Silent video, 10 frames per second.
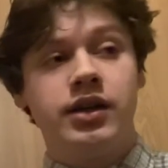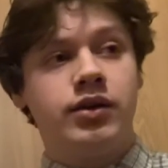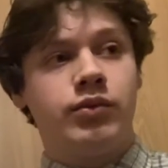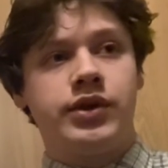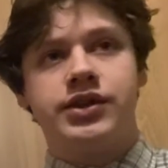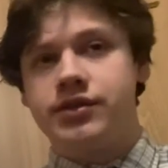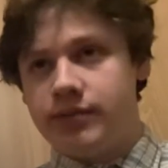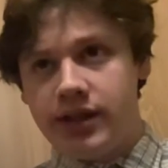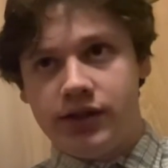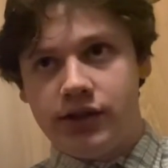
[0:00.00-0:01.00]
which
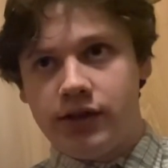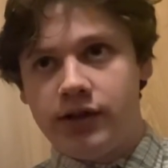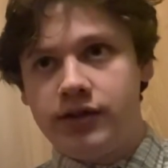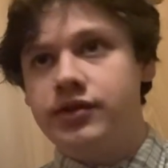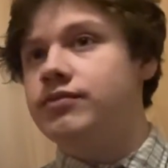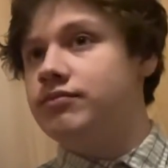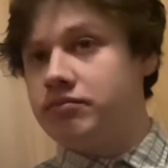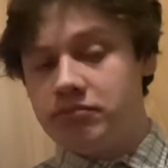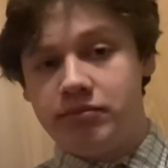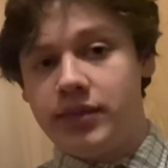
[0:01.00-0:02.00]
in turn
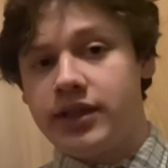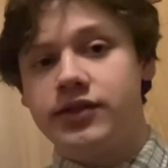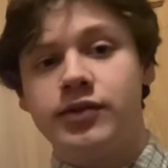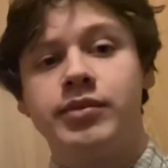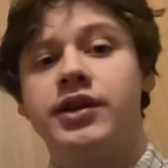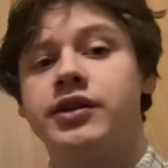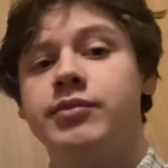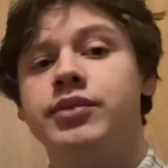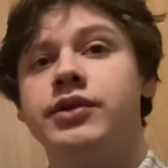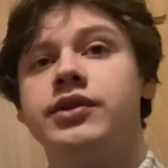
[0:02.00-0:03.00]
makes for better
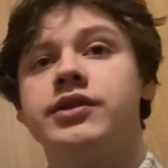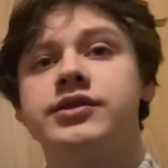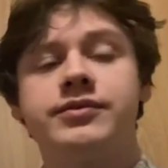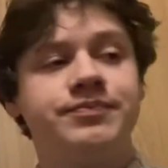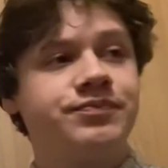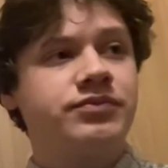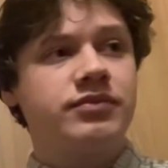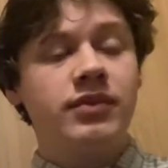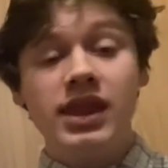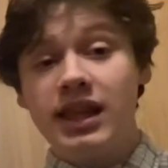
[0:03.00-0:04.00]
computers
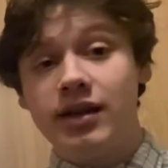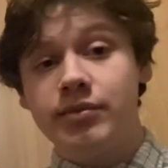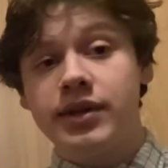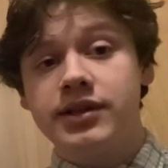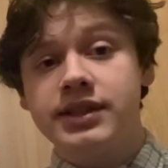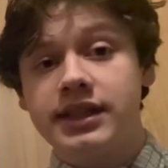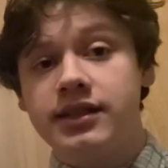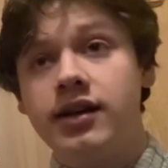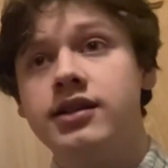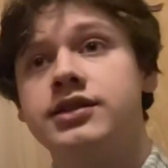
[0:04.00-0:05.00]
and better
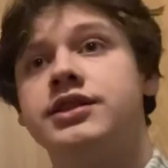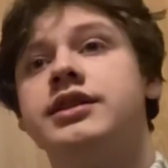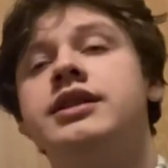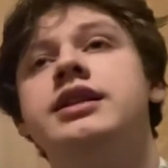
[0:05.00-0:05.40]
technology.